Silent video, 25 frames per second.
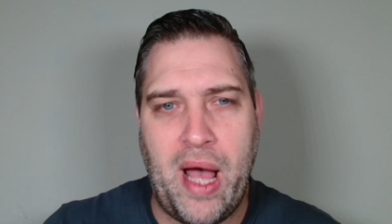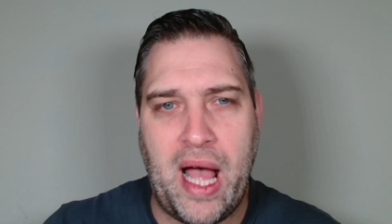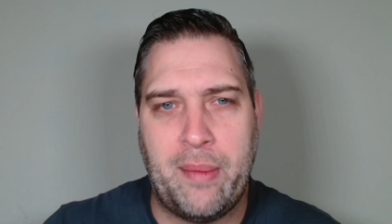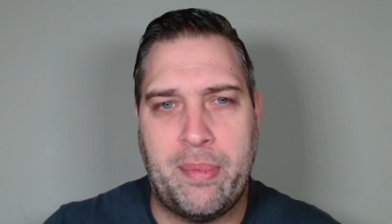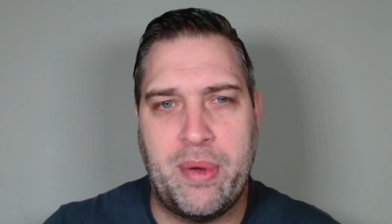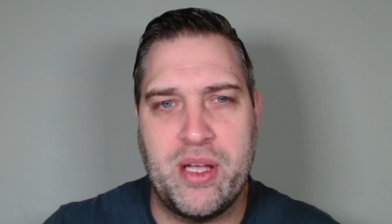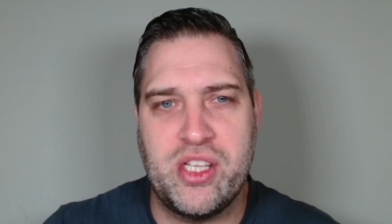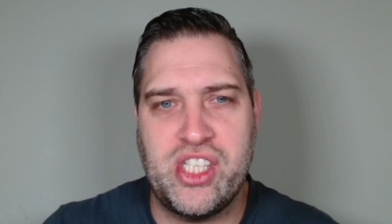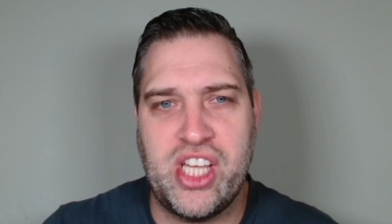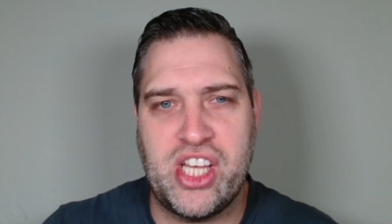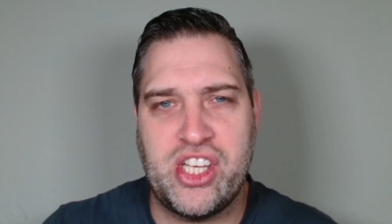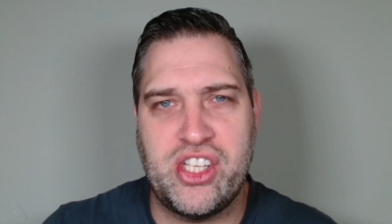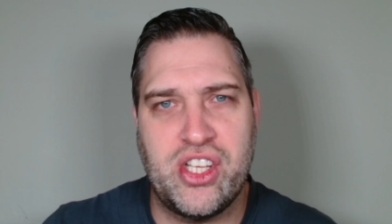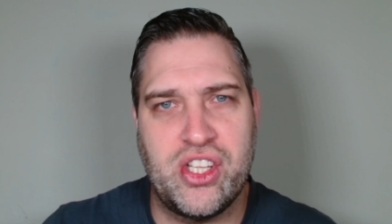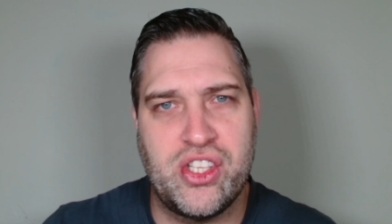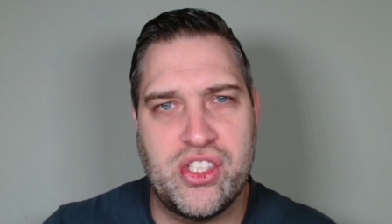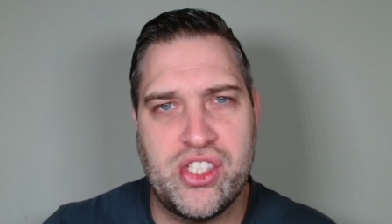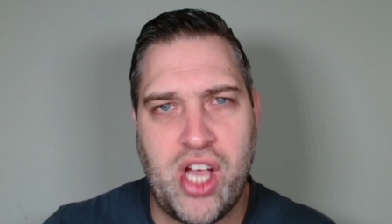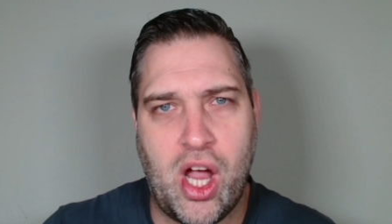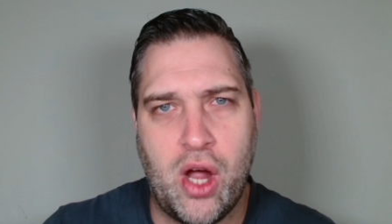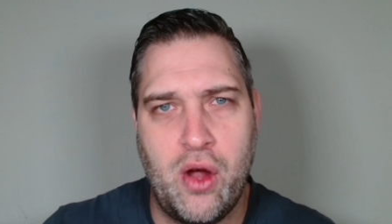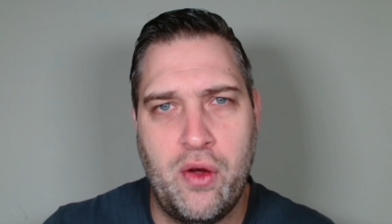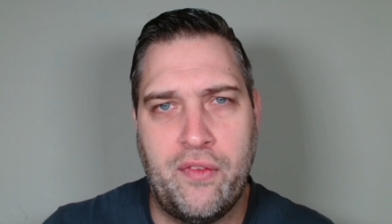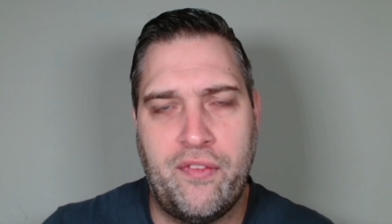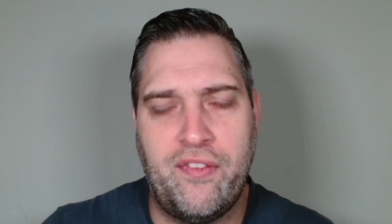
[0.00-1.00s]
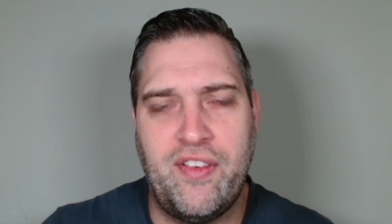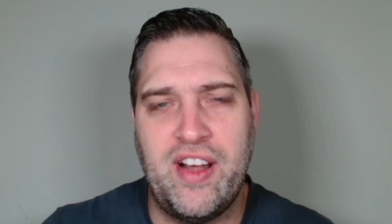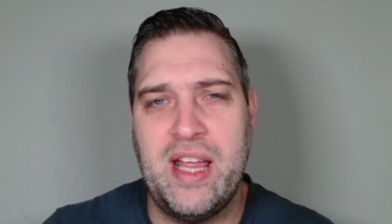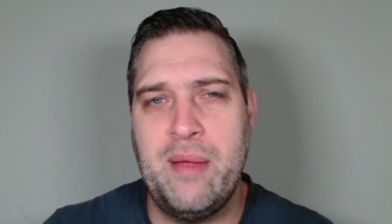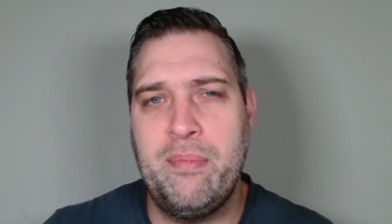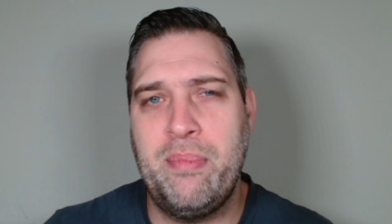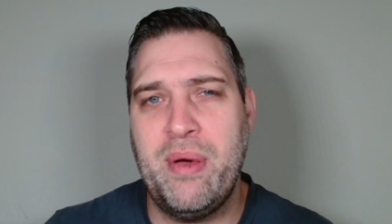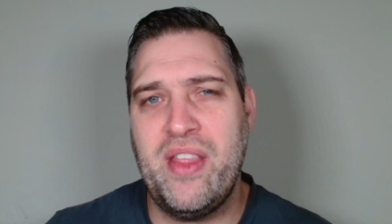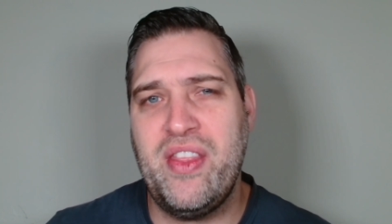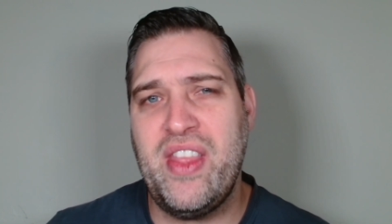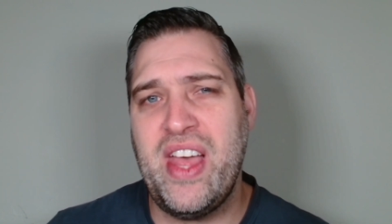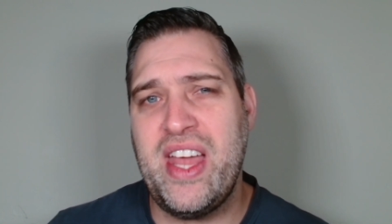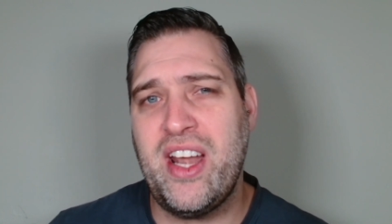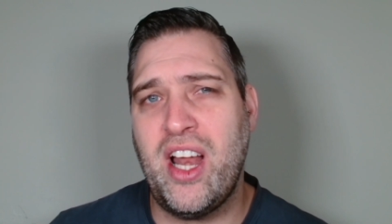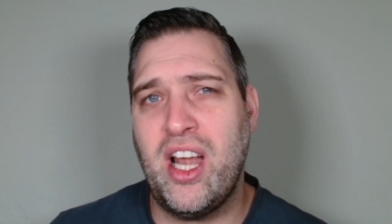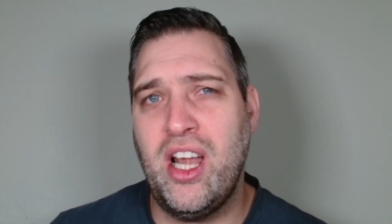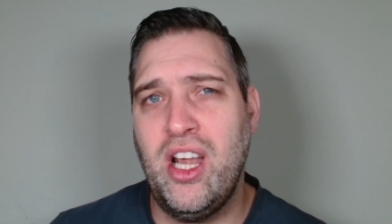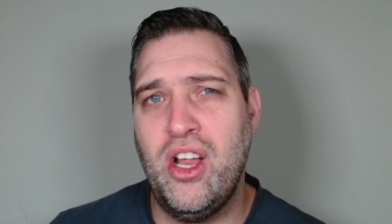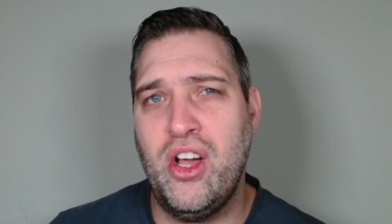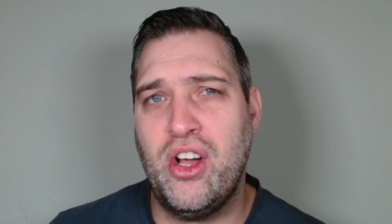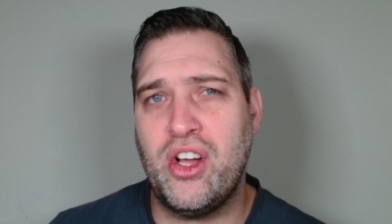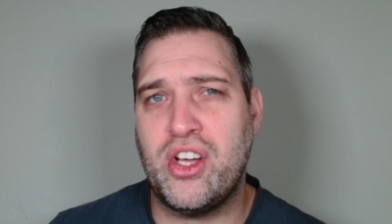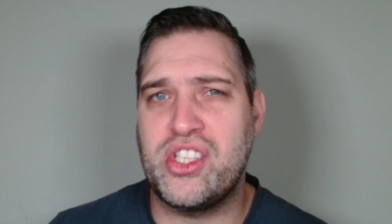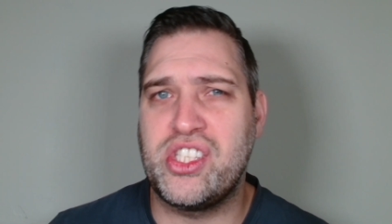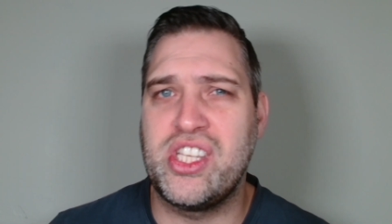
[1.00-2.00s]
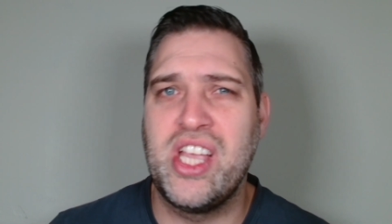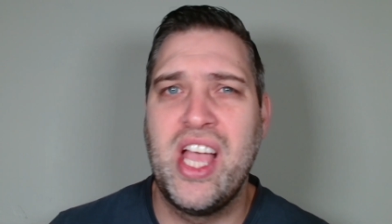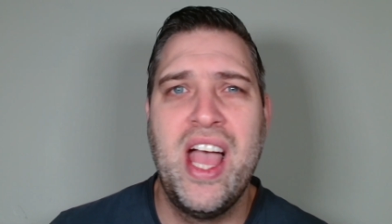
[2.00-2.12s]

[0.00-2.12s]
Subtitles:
positions, hopefully. But then I looked,